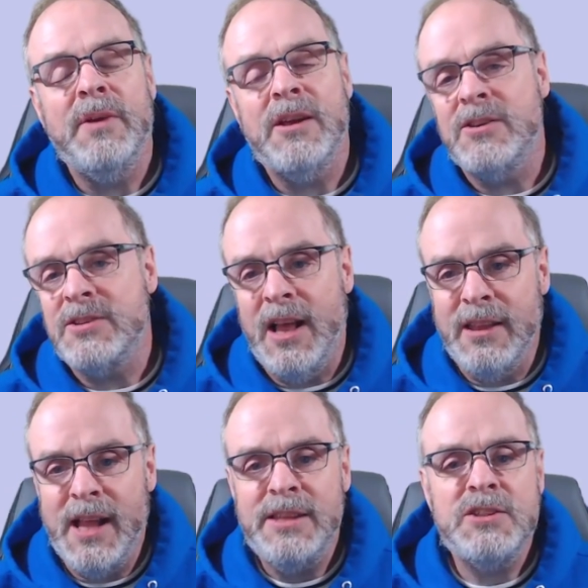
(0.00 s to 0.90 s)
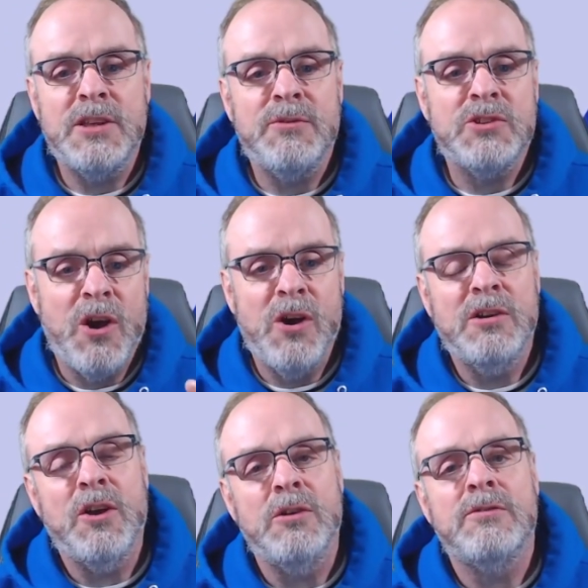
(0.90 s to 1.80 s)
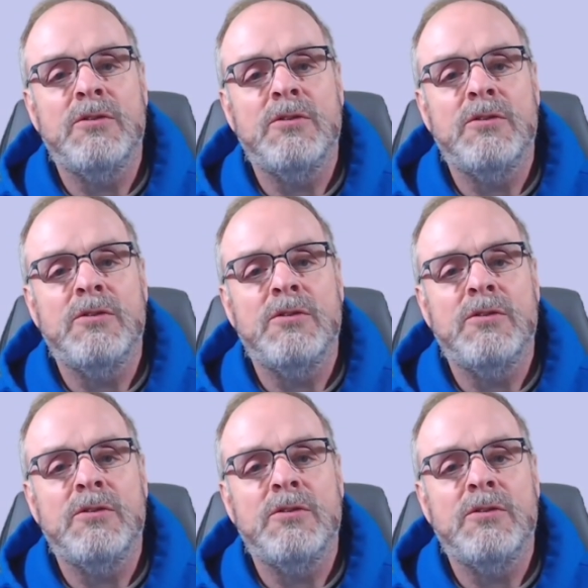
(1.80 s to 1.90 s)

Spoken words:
because a lot of the stuff was hard-coded